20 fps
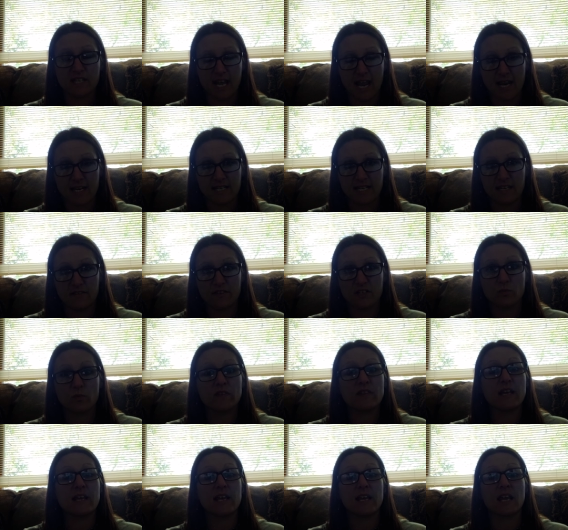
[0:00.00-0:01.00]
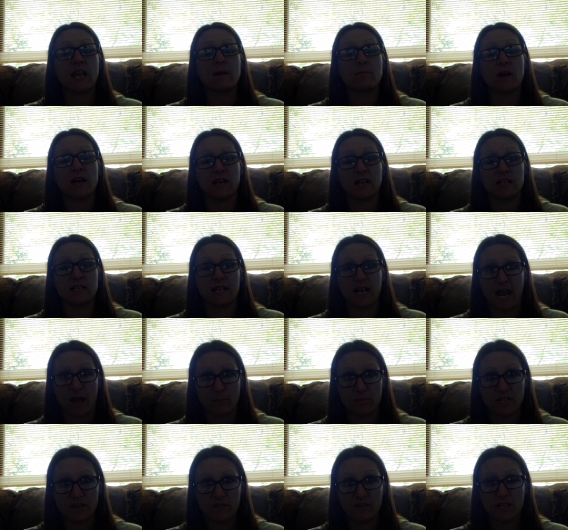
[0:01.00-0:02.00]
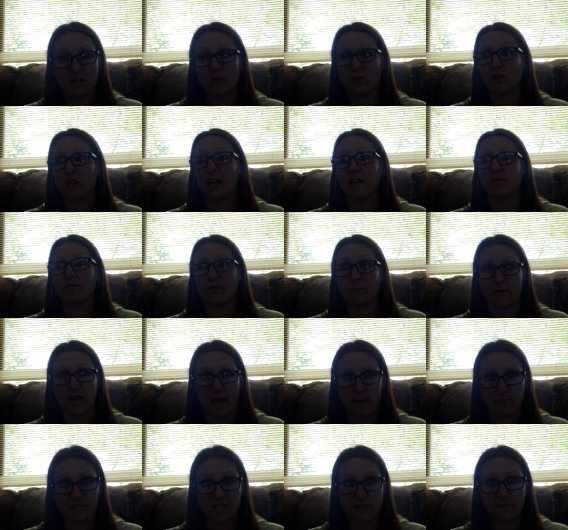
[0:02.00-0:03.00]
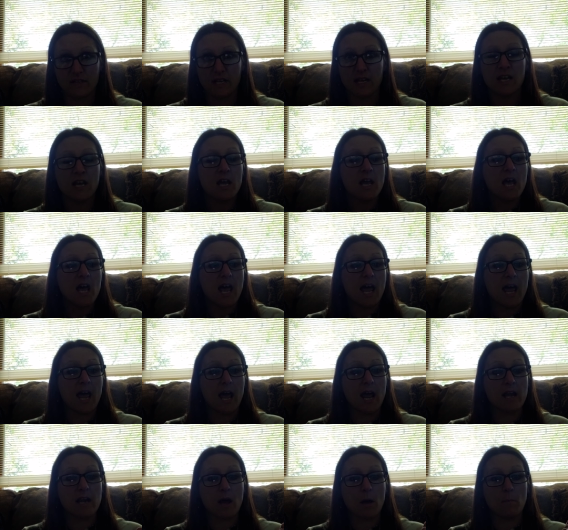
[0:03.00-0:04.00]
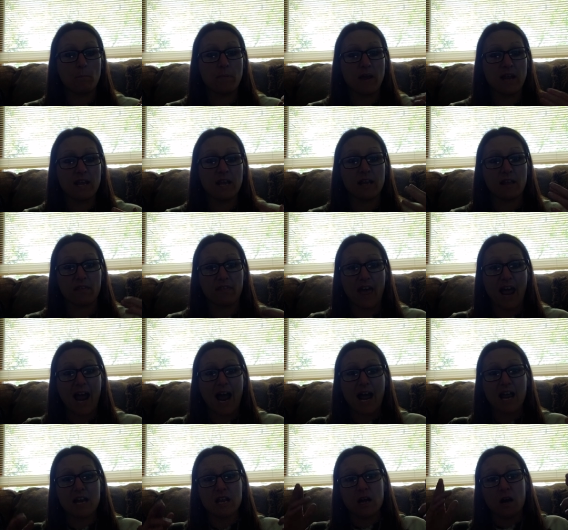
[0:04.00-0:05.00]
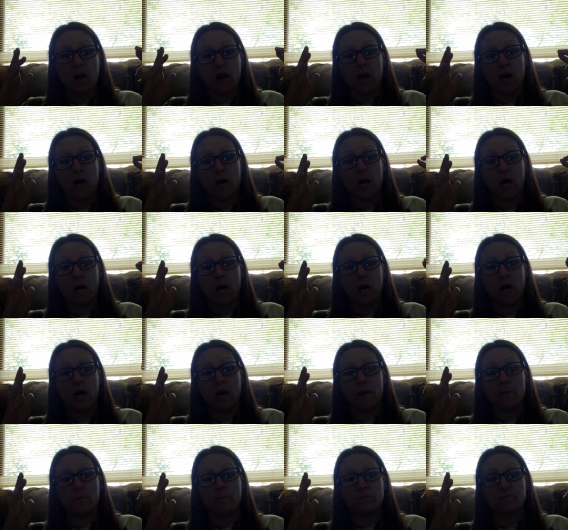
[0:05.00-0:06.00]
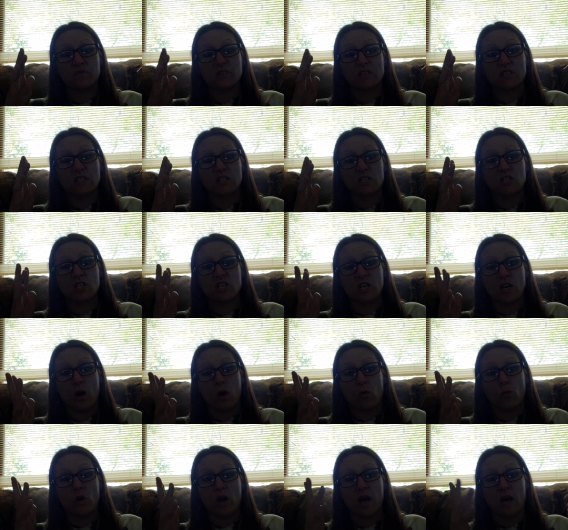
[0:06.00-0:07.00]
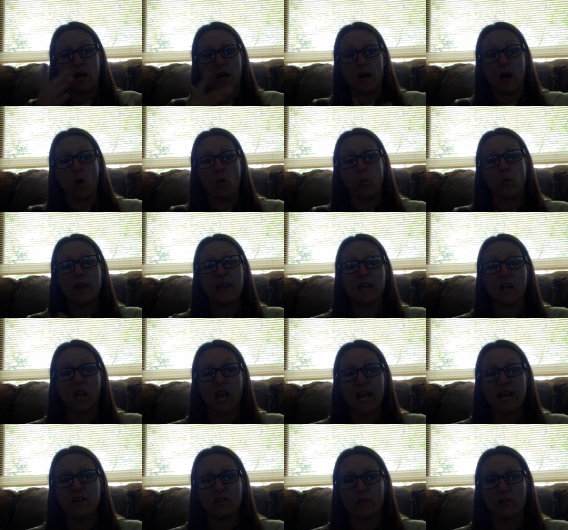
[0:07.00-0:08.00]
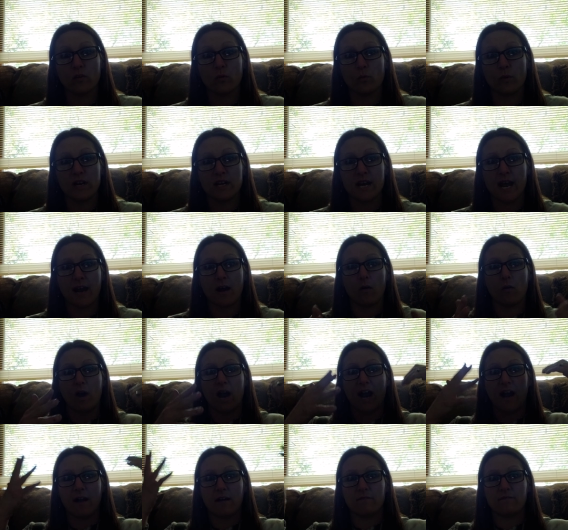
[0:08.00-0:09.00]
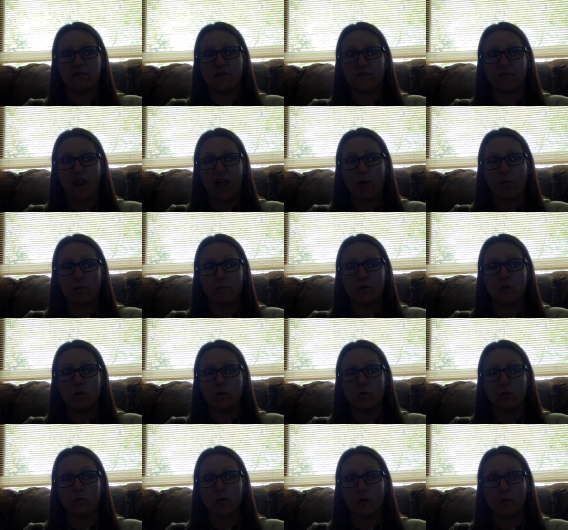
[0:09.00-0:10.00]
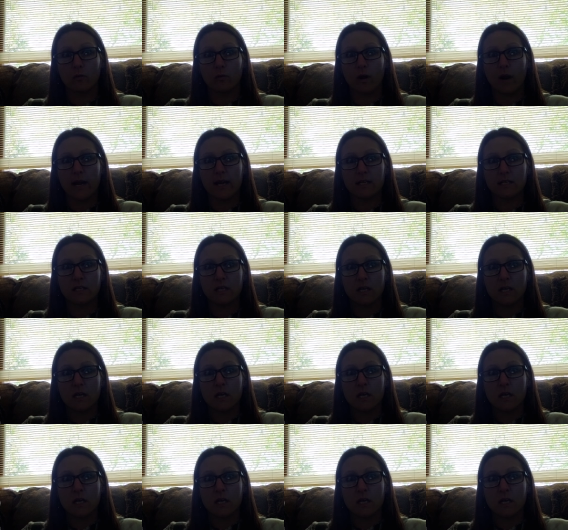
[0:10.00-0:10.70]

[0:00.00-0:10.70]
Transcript: the 18th is when they get led back into captivity or led from captivity and being that um, you know uh, a week later we now have the flower moon right